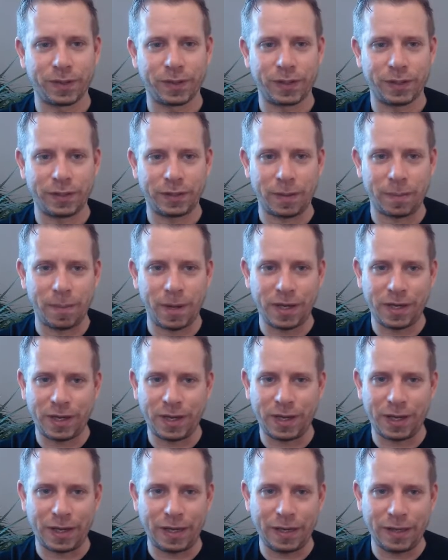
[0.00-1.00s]
Does it make
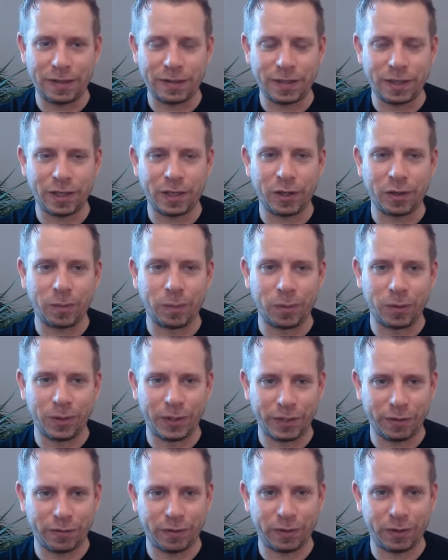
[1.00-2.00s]
it easier or more
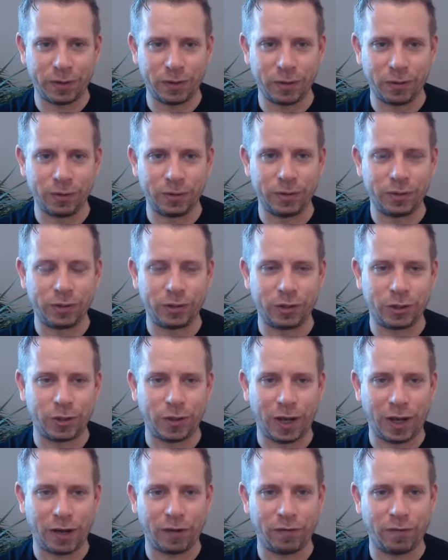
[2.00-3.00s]
difficult to
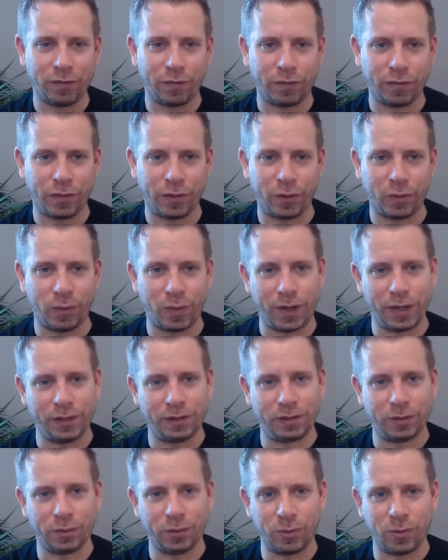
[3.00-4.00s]
have the
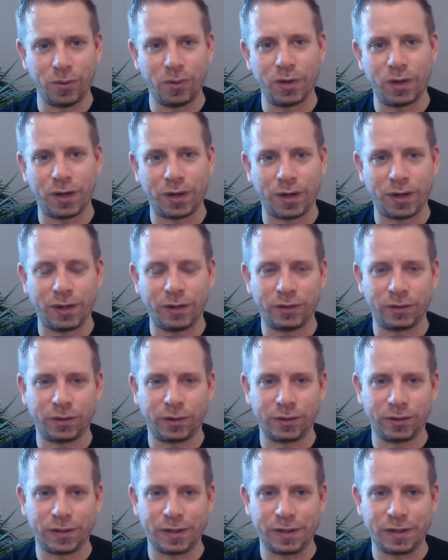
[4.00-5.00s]
weight organized
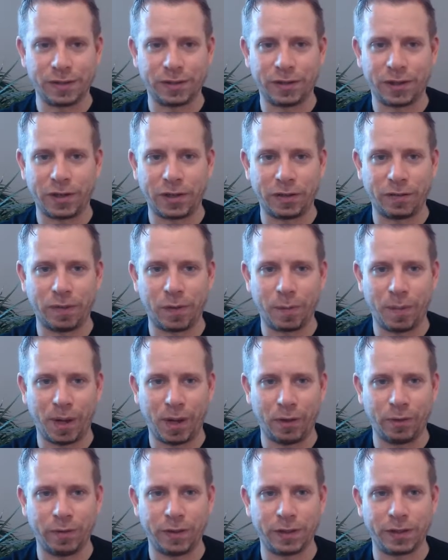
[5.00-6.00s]
onto the side of the
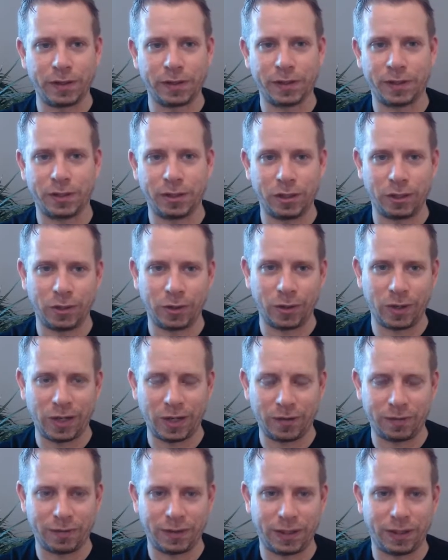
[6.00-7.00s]
pelvis that you're
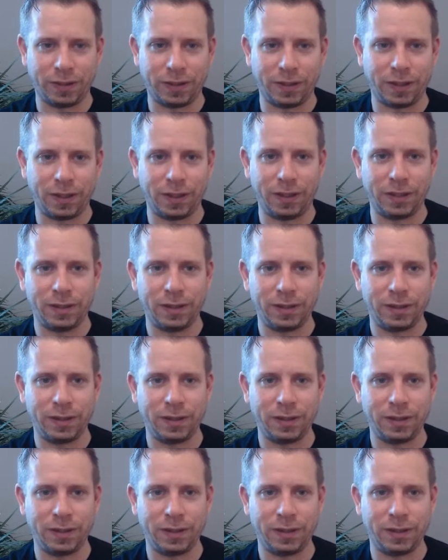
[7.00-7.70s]
lifting the knee?